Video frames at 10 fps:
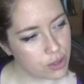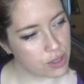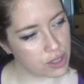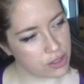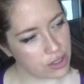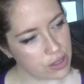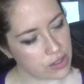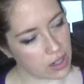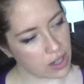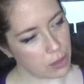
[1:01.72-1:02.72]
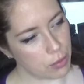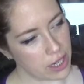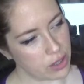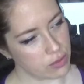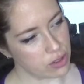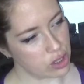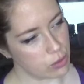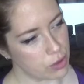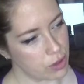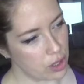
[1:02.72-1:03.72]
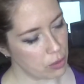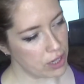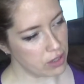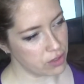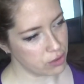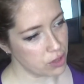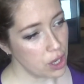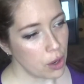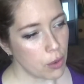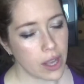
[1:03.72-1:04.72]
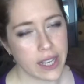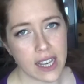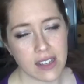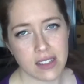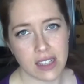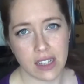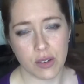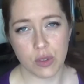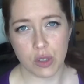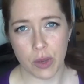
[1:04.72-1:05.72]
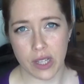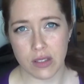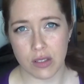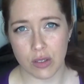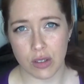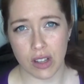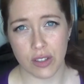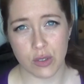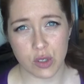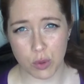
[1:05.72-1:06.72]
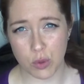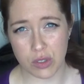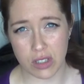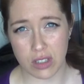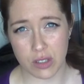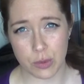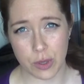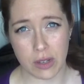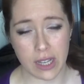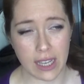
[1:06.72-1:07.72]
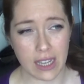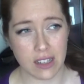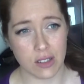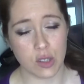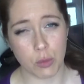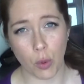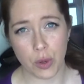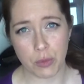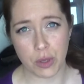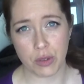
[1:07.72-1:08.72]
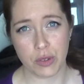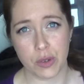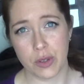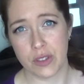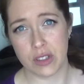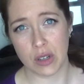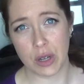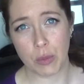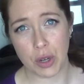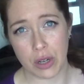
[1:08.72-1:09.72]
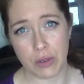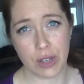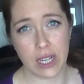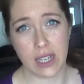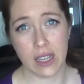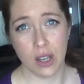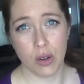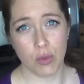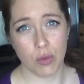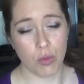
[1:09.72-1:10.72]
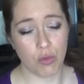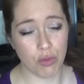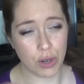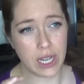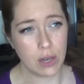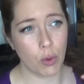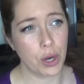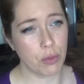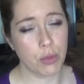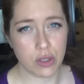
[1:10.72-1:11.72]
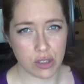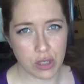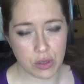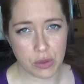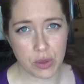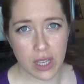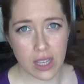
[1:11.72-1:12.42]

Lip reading: you rather choose a high-paid office job or a low-paid adventure? Well, I guess it all depends on like your support circle as well. Like Ian supported me through the time when I really, really wanted to pursue